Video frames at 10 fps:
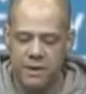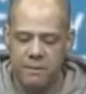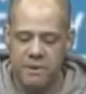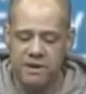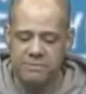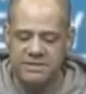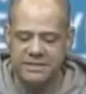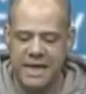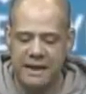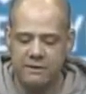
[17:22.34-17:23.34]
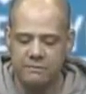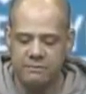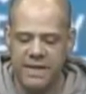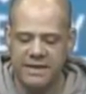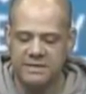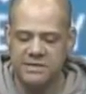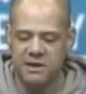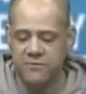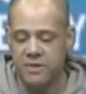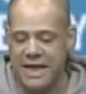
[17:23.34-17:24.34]
pick up the slack like he's done
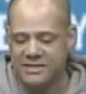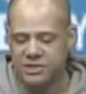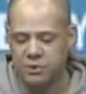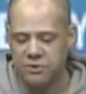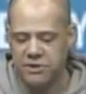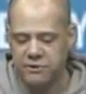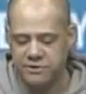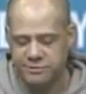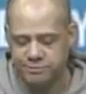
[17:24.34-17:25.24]
for the last 2 years.